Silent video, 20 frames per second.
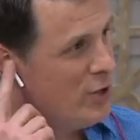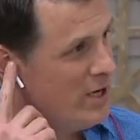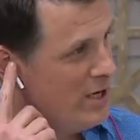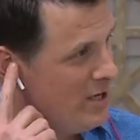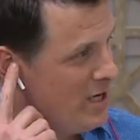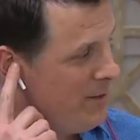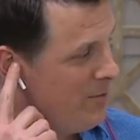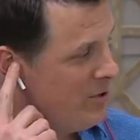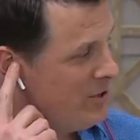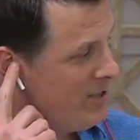can
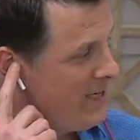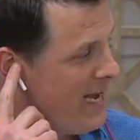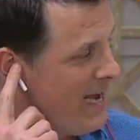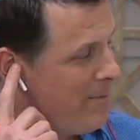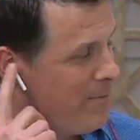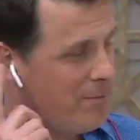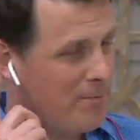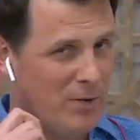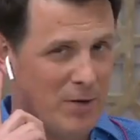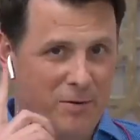double
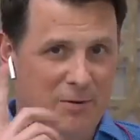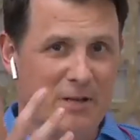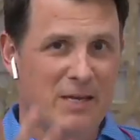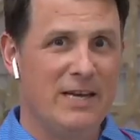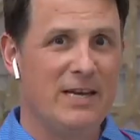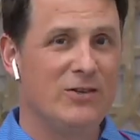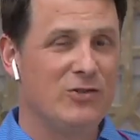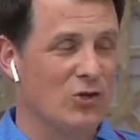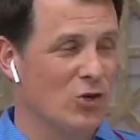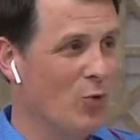tap, but the
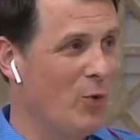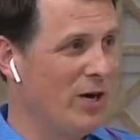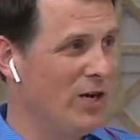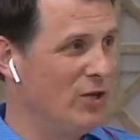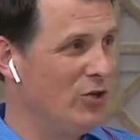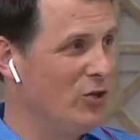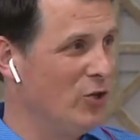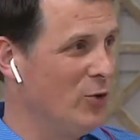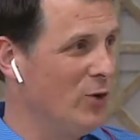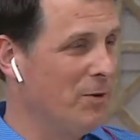easier way
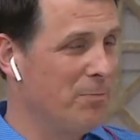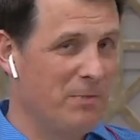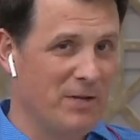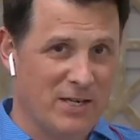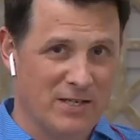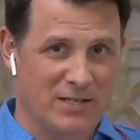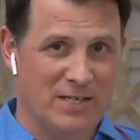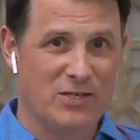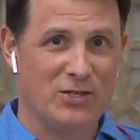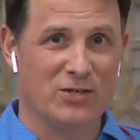to do it,
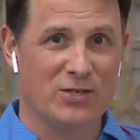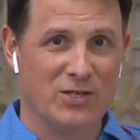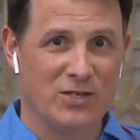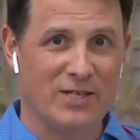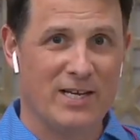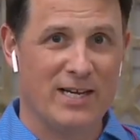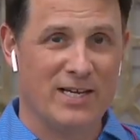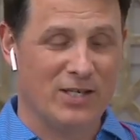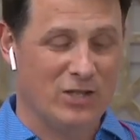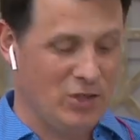because these are the
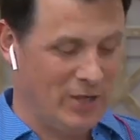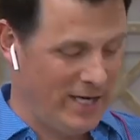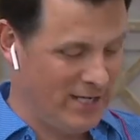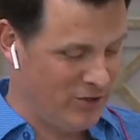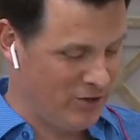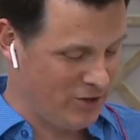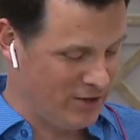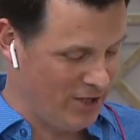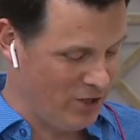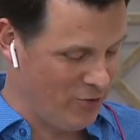second okay.
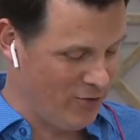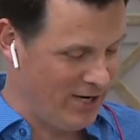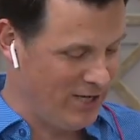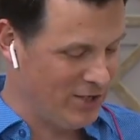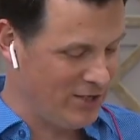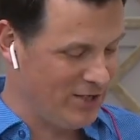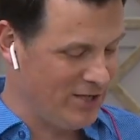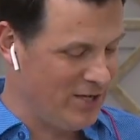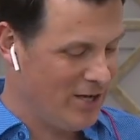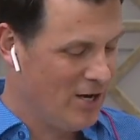
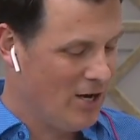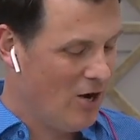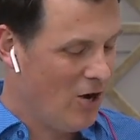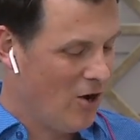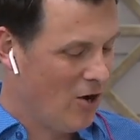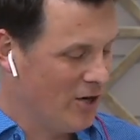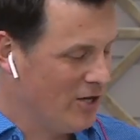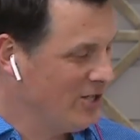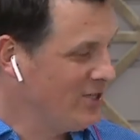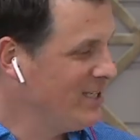generation,
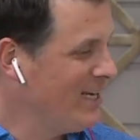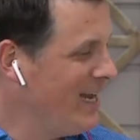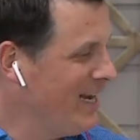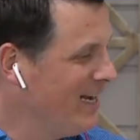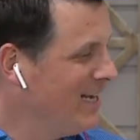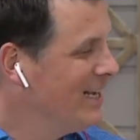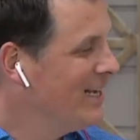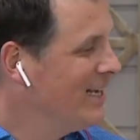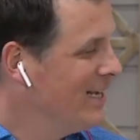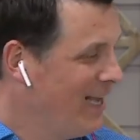are to
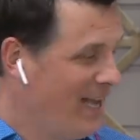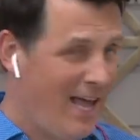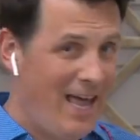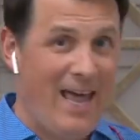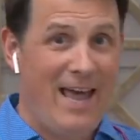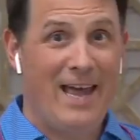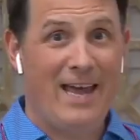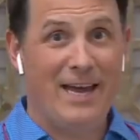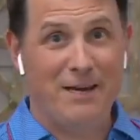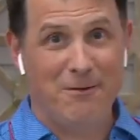say,
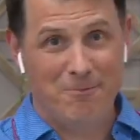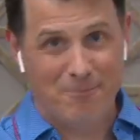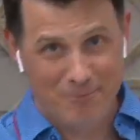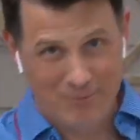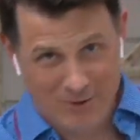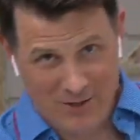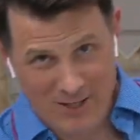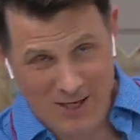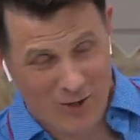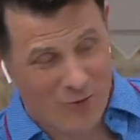hey,
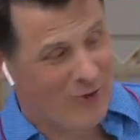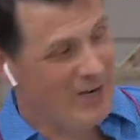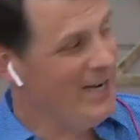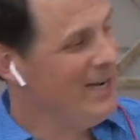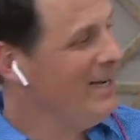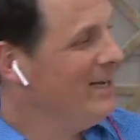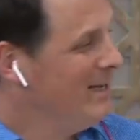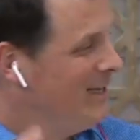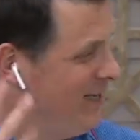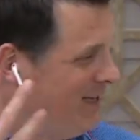
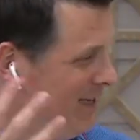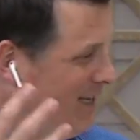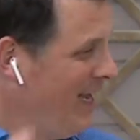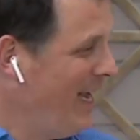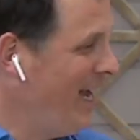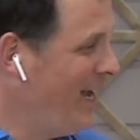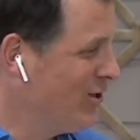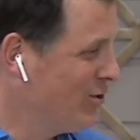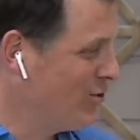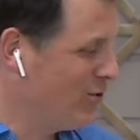Siri,
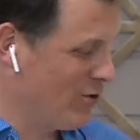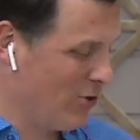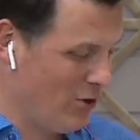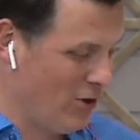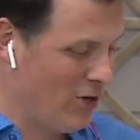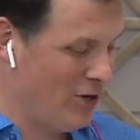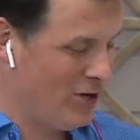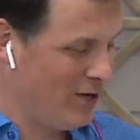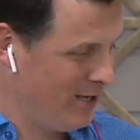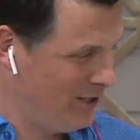answer the
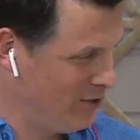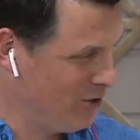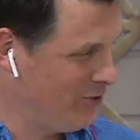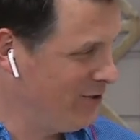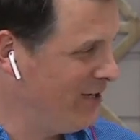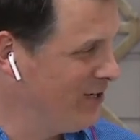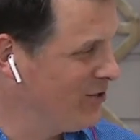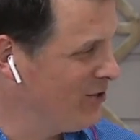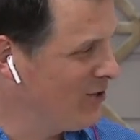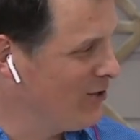call and
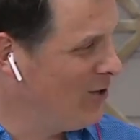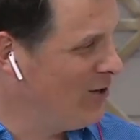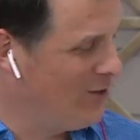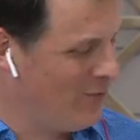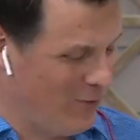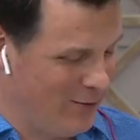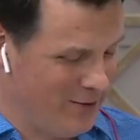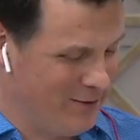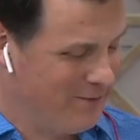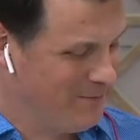she'll answer okay. the call for you.